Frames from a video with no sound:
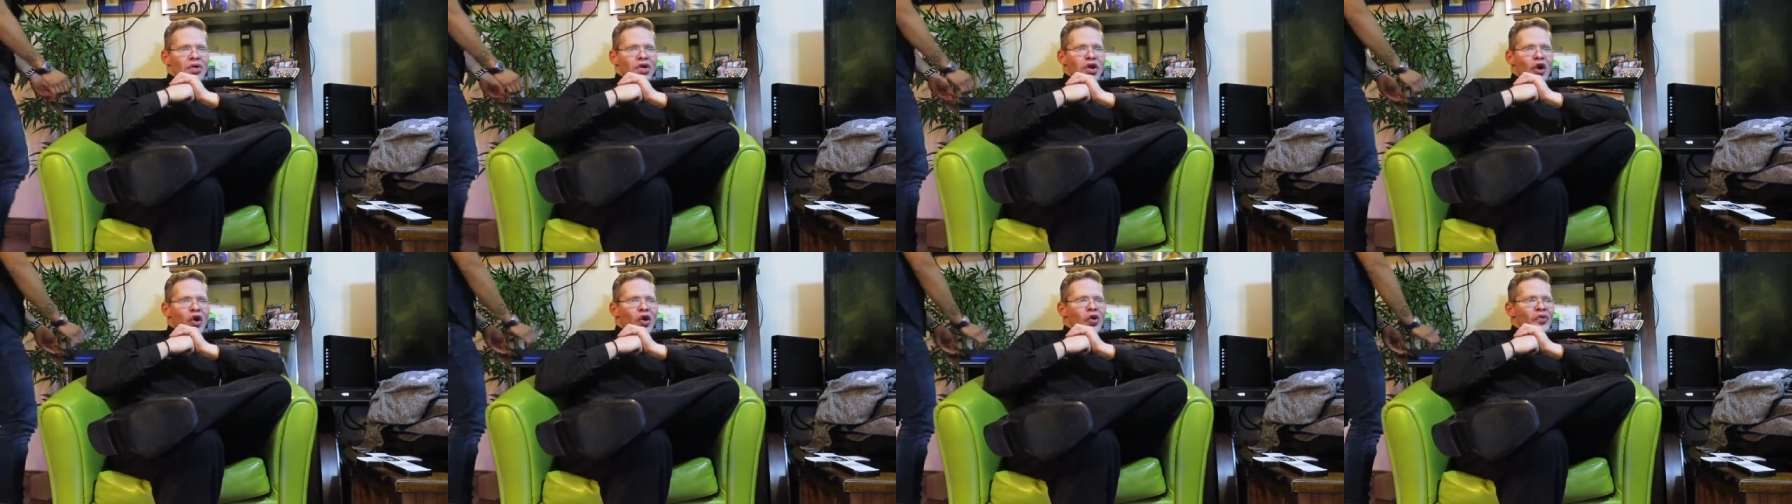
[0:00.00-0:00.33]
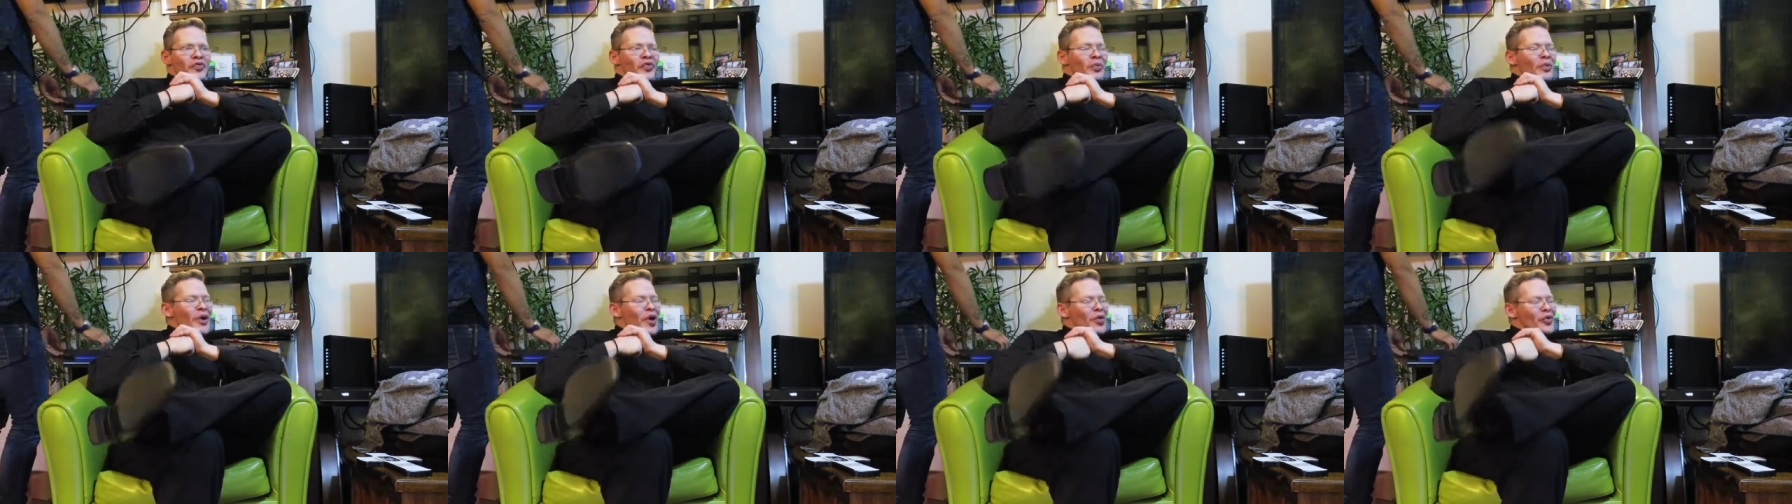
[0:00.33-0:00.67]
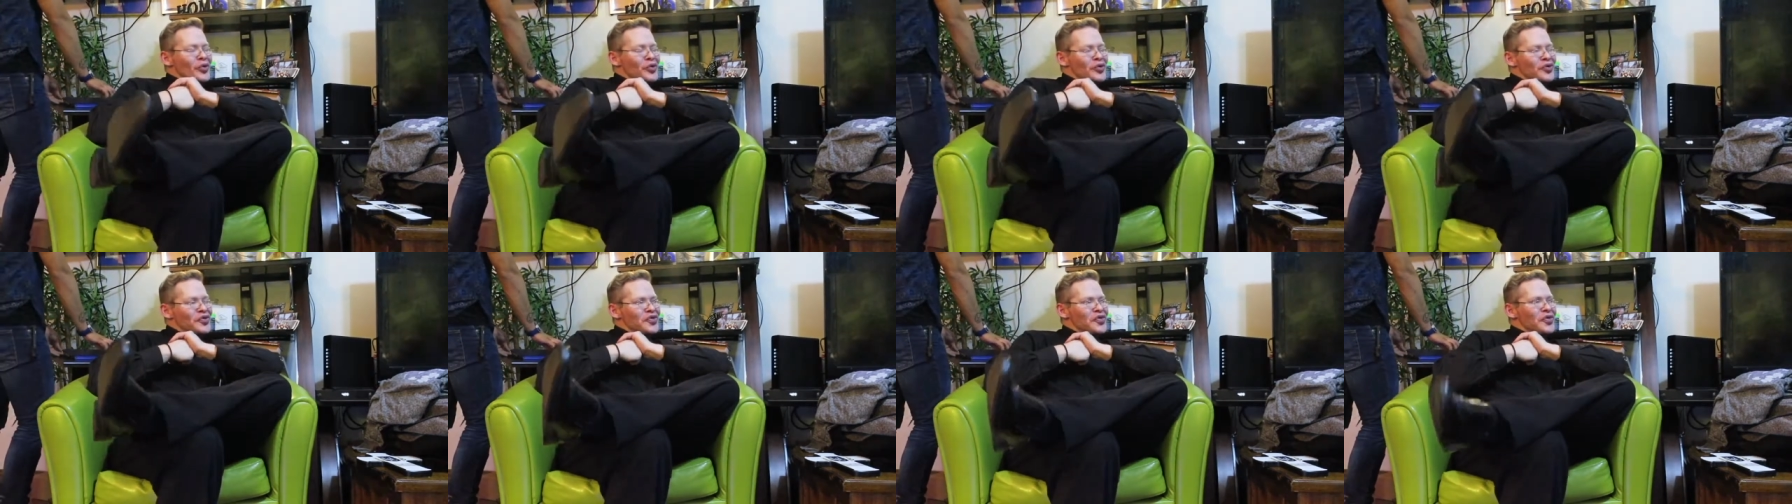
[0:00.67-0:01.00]
learn from
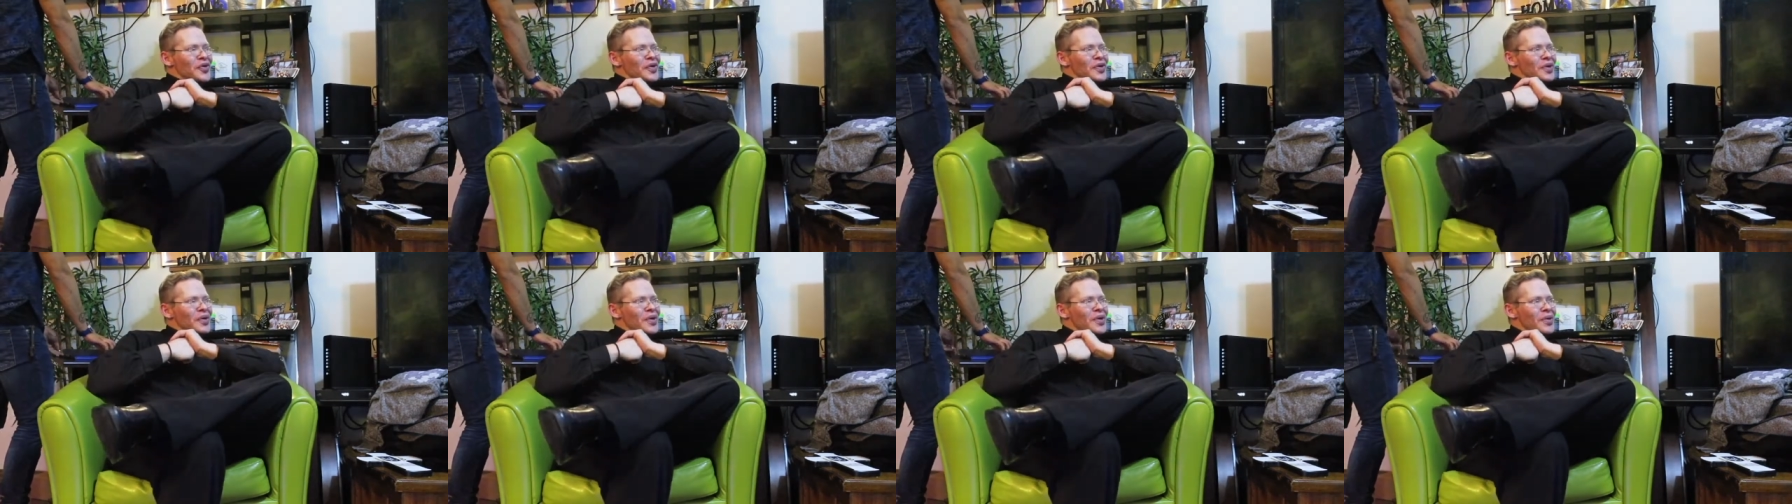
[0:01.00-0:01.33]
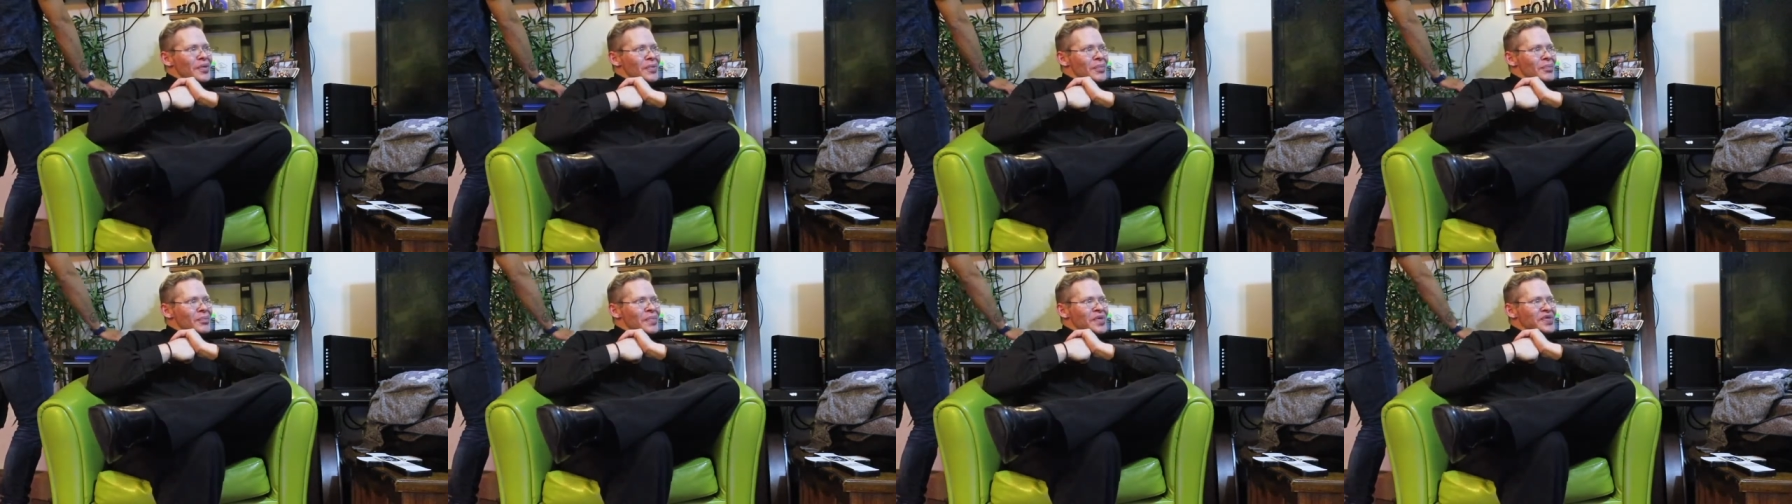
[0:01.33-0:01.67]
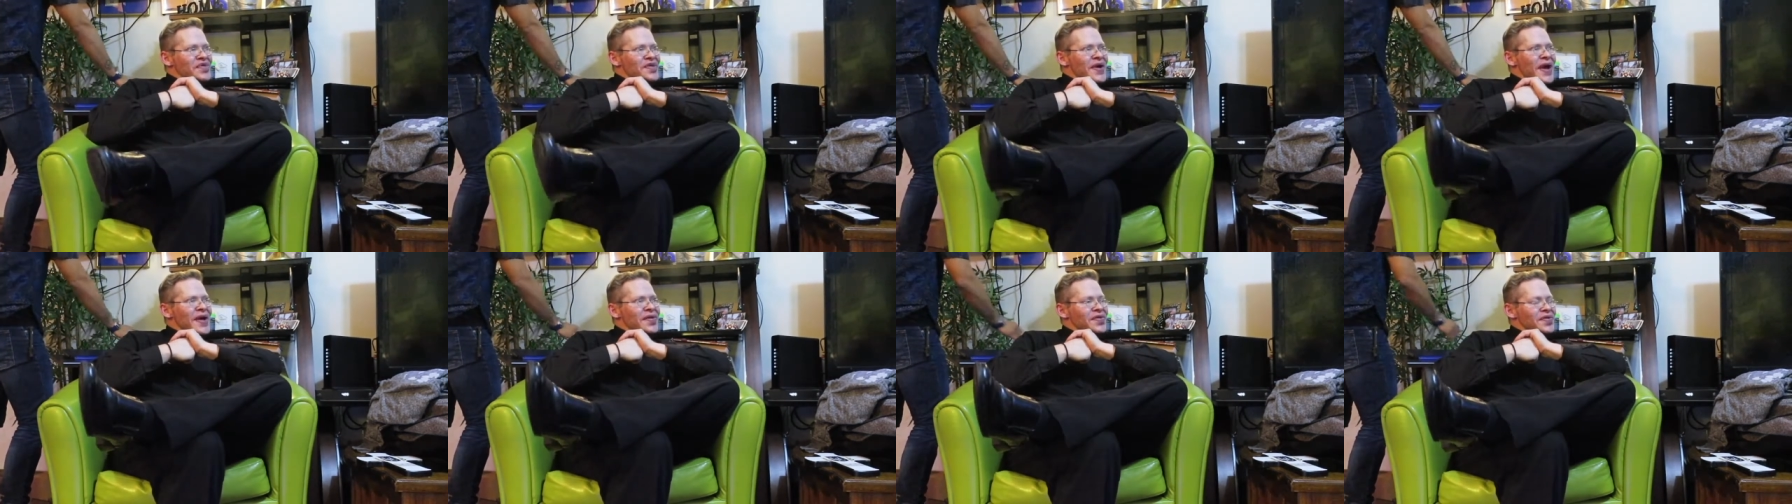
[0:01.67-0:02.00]
others'
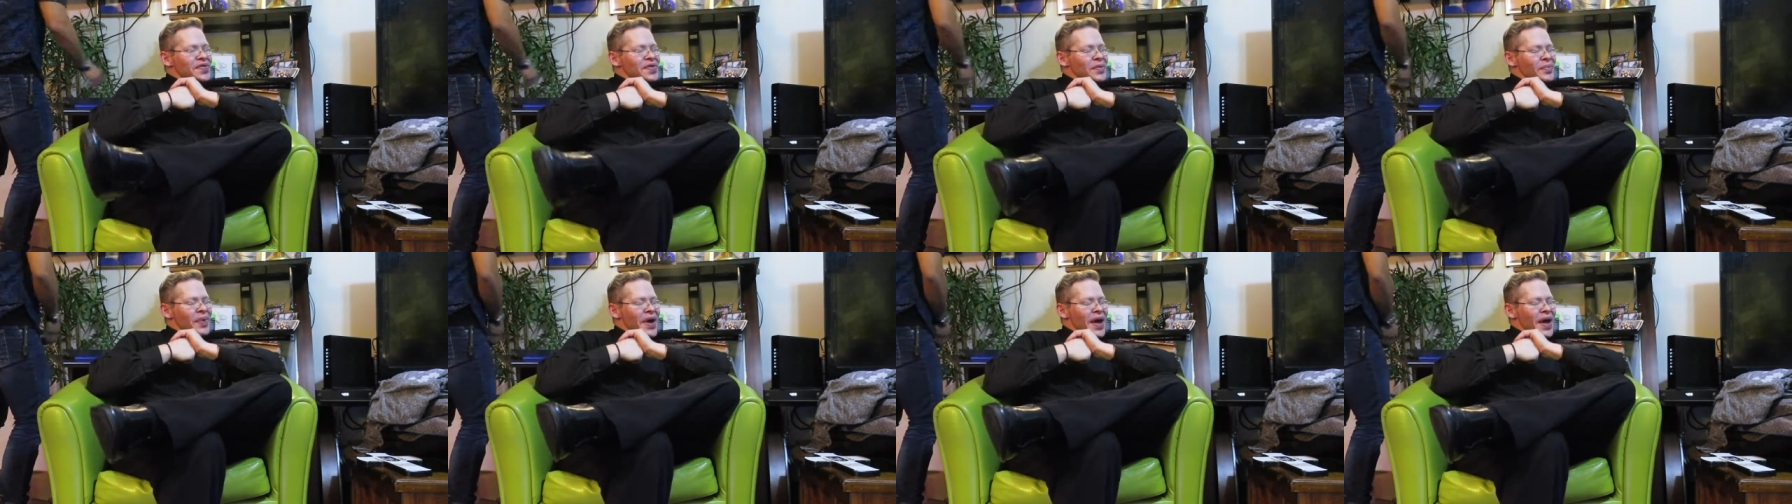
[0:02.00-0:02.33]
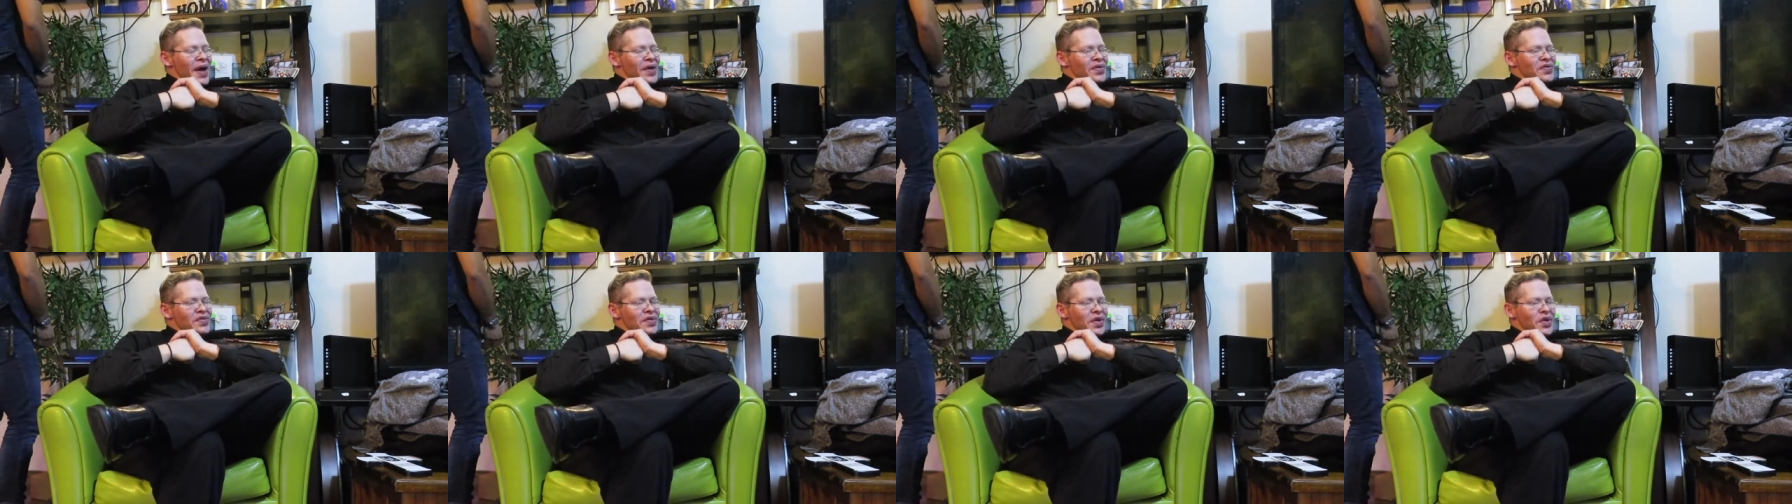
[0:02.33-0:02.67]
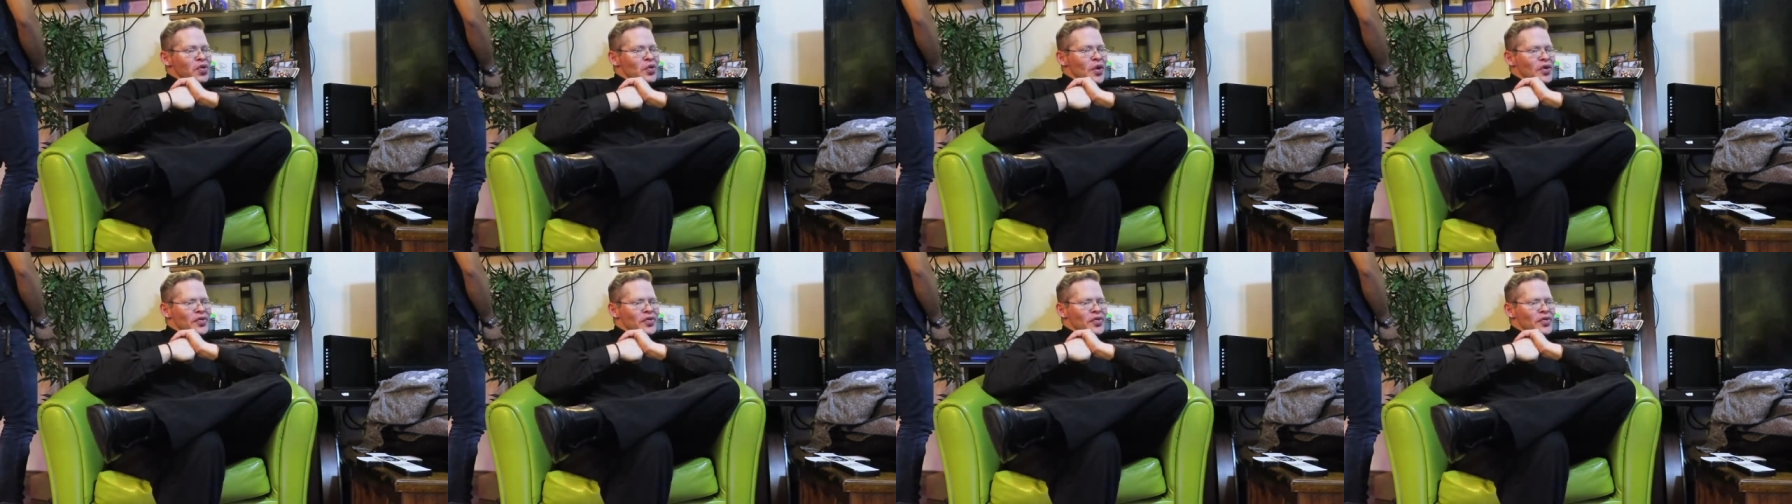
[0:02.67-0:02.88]
mistakes in the past,